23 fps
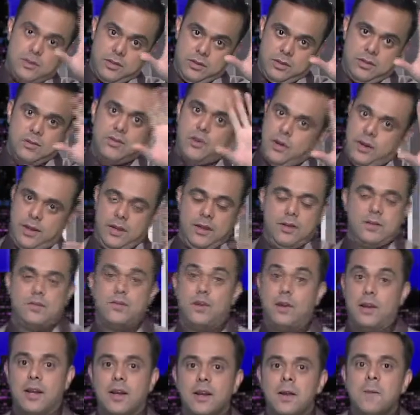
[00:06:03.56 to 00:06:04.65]

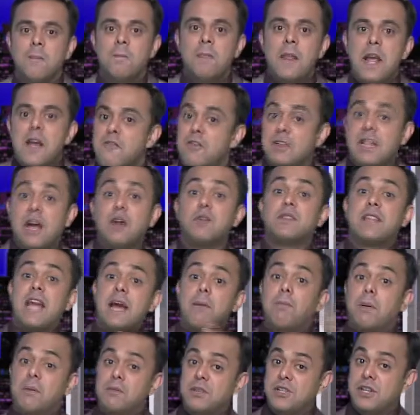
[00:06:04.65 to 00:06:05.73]
Sorry. Without their
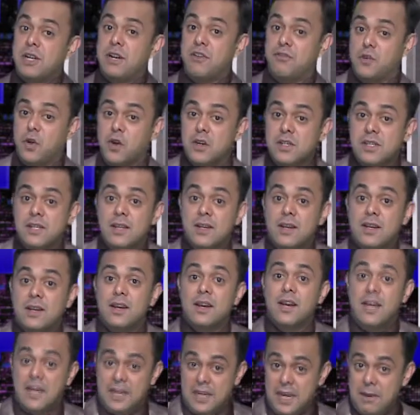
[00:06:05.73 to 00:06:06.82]
permission, of course.
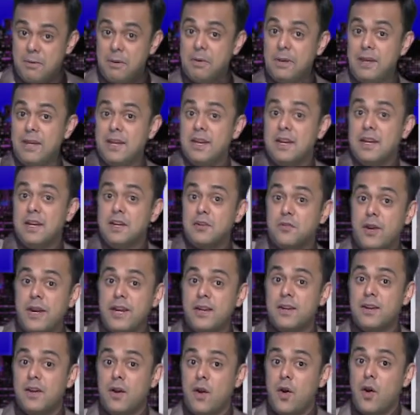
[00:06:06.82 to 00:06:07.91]
Yeah, baby.
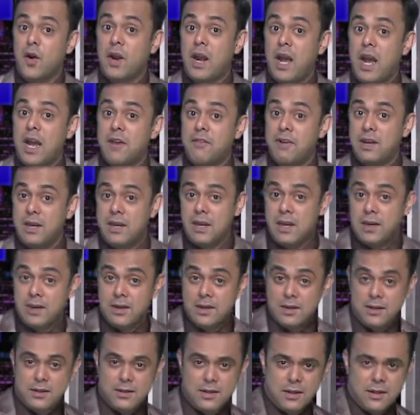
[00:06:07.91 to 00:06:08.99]
Treat or I will
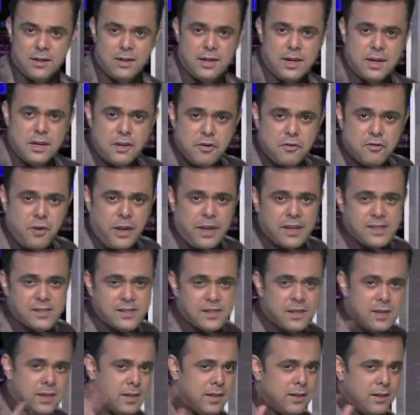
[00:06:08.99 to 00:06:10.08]
turn tricks.